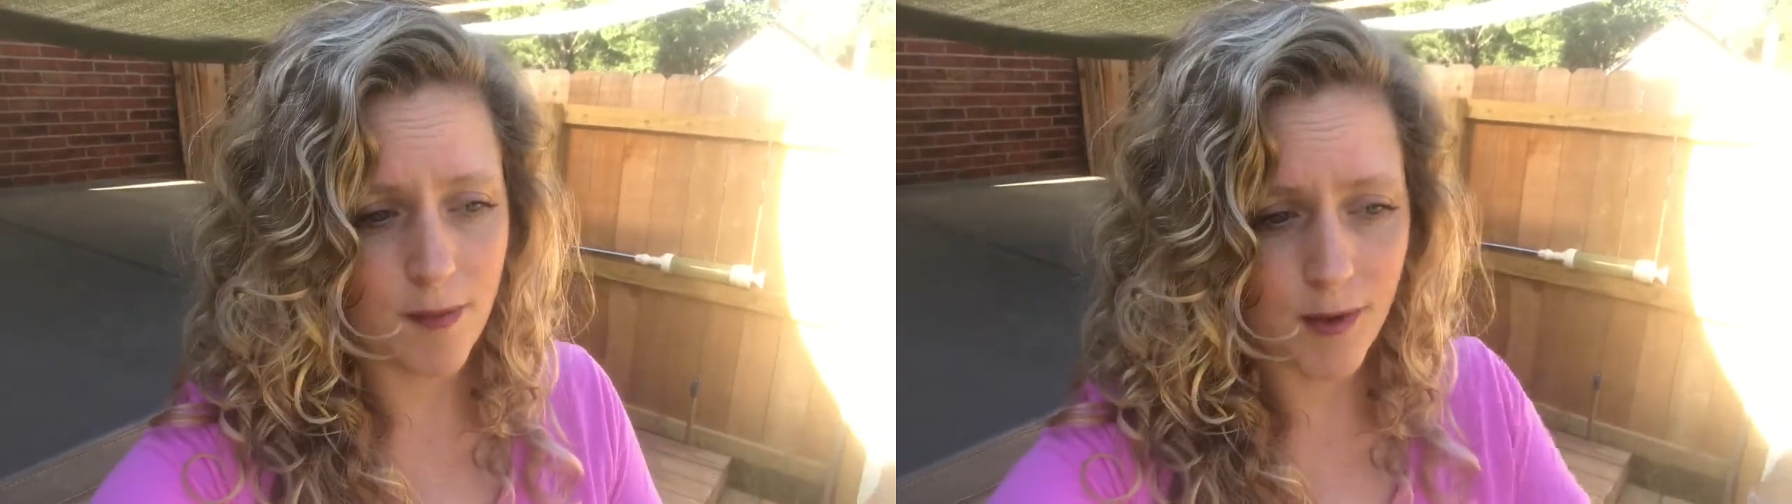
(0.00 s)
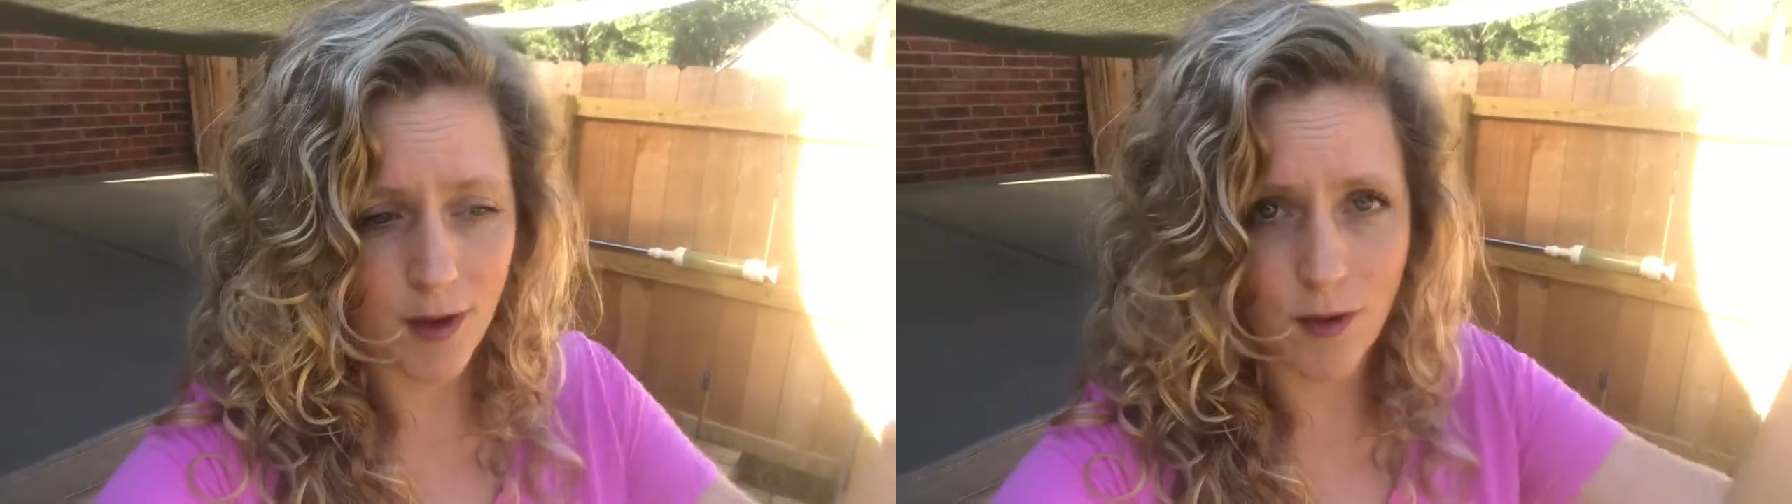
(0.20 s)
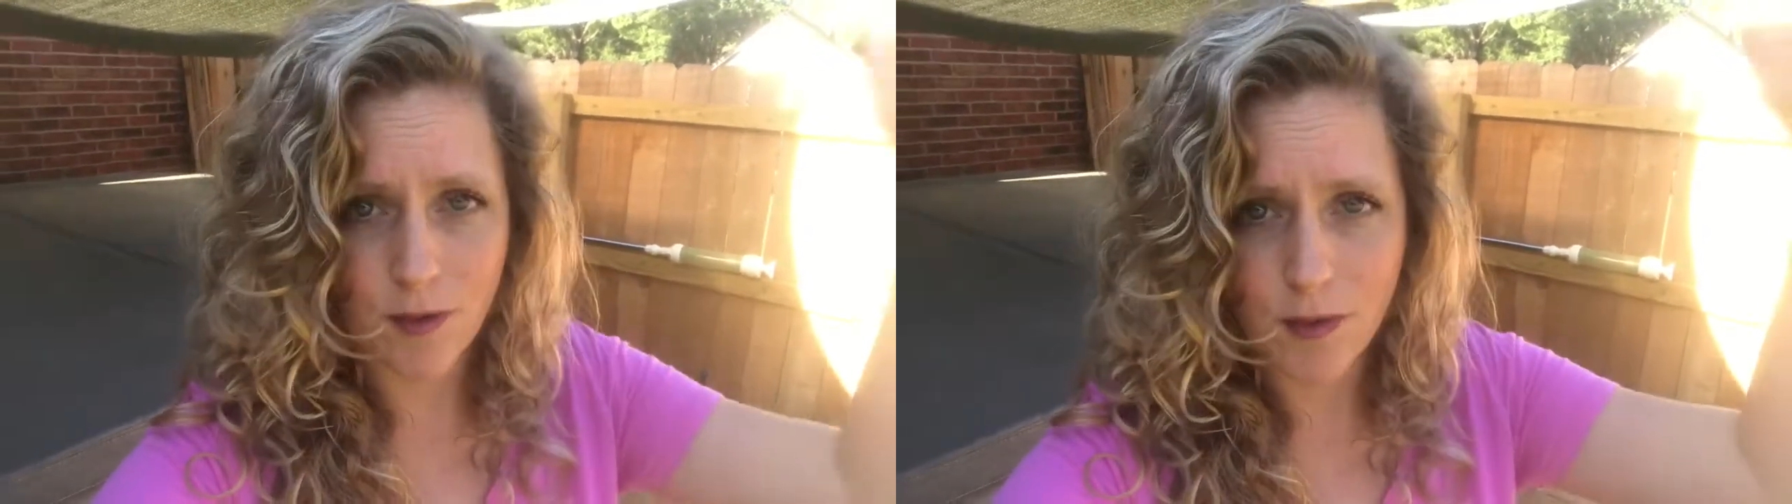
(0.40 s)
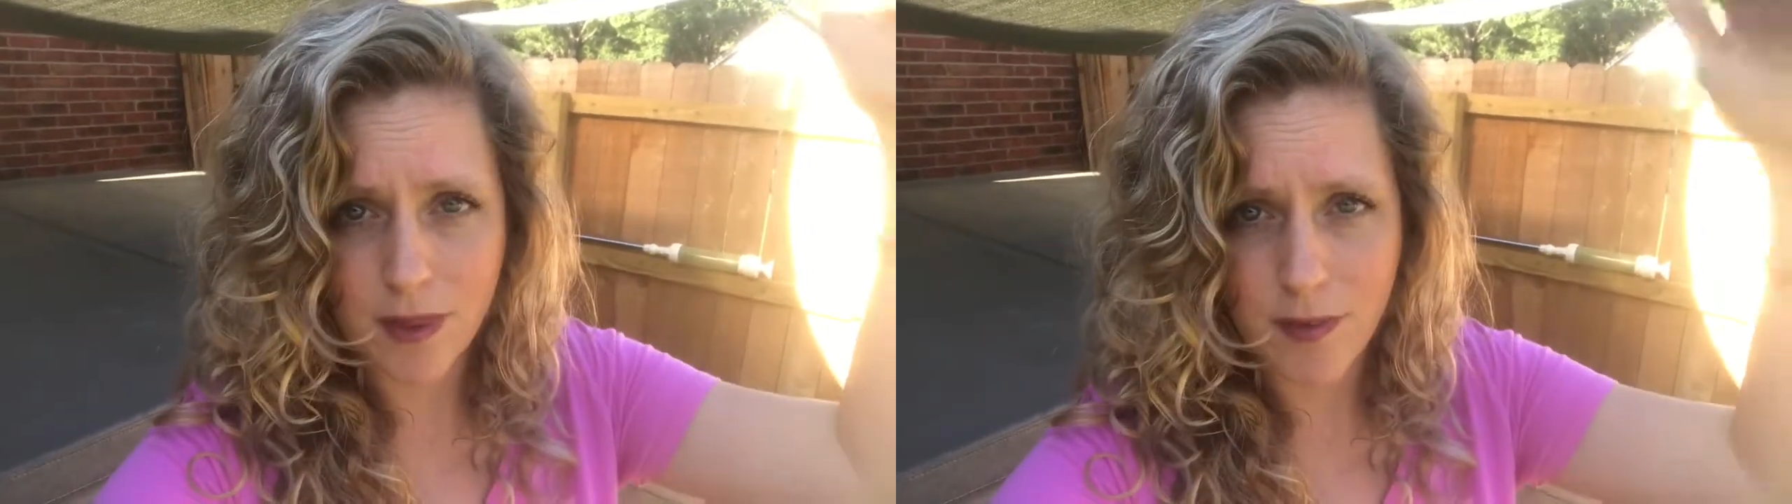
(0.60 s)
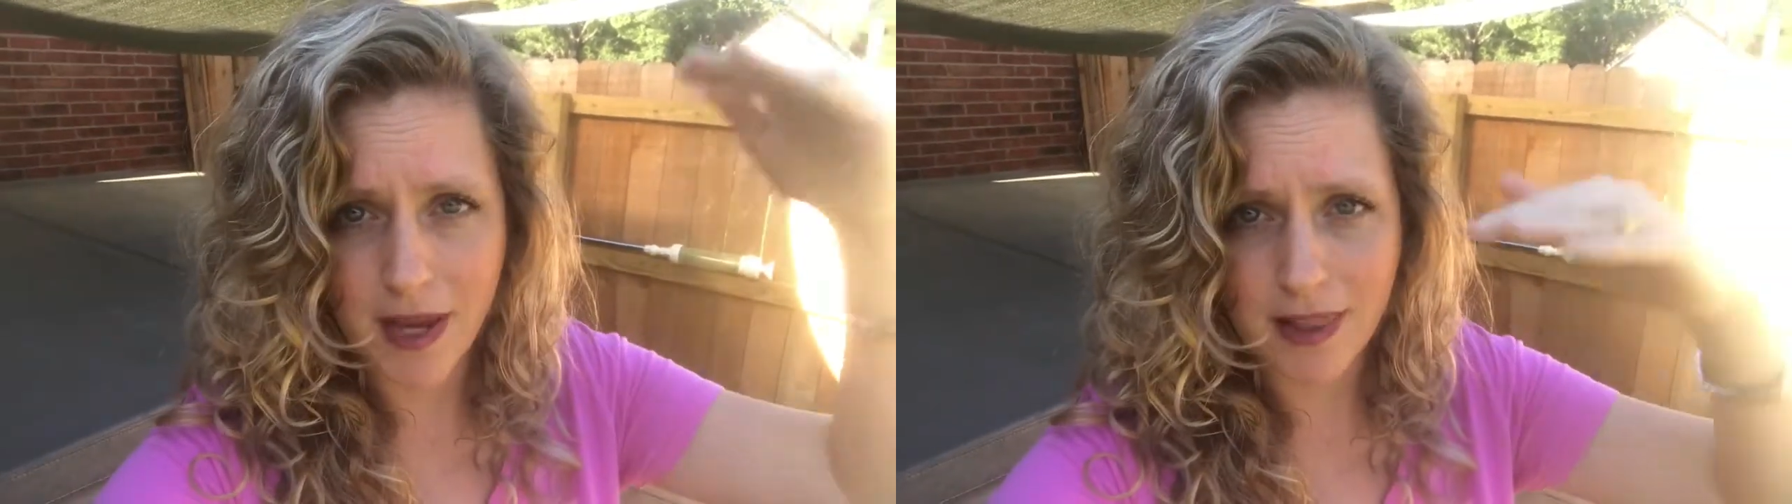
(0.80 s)
you know,
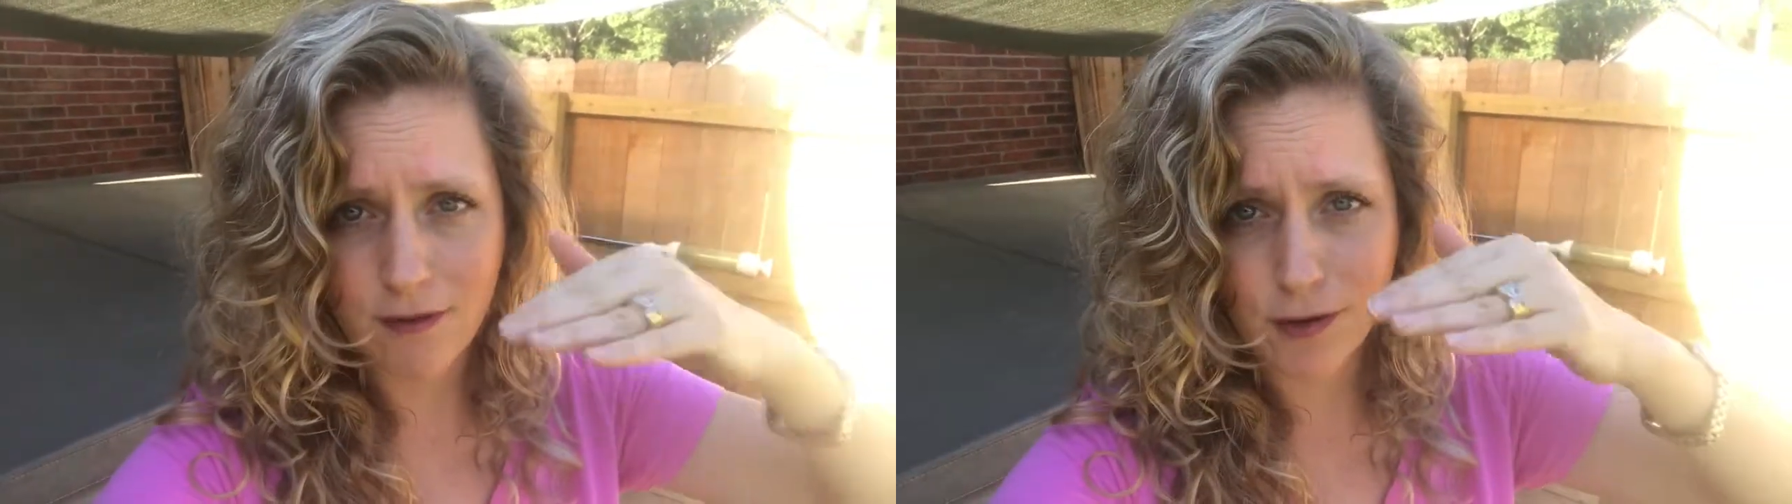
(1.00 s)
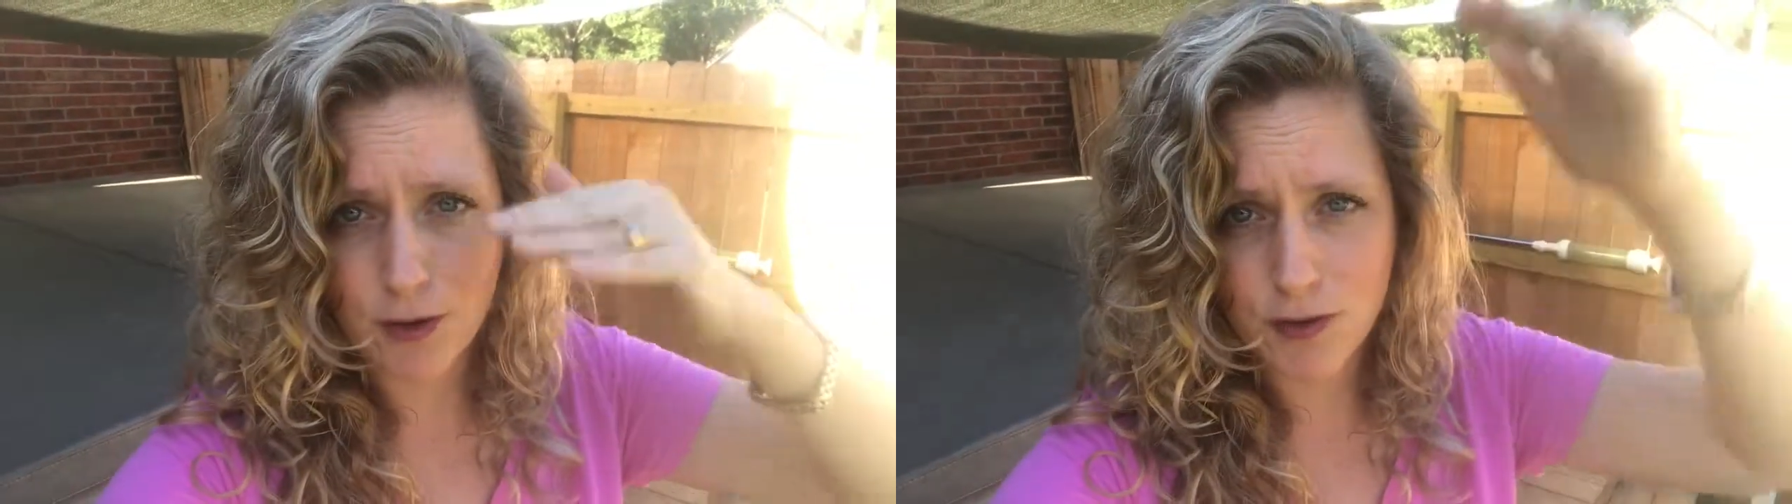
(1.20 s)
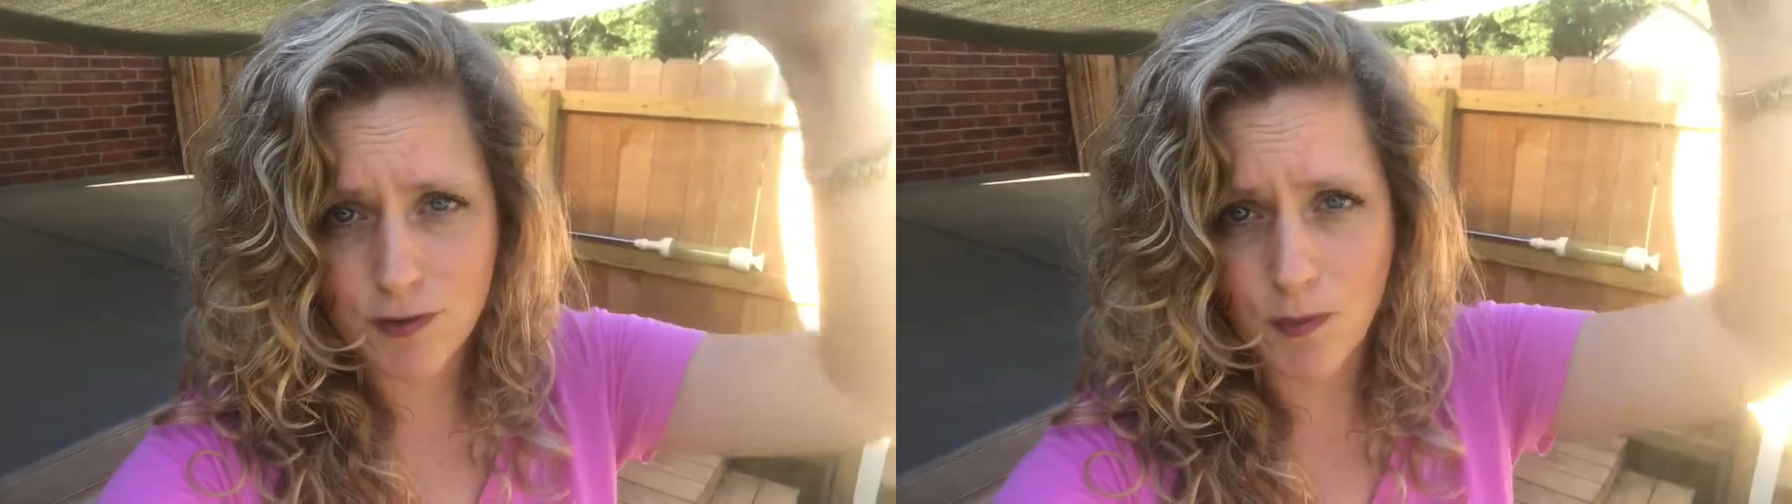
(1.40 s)
when the pain level goes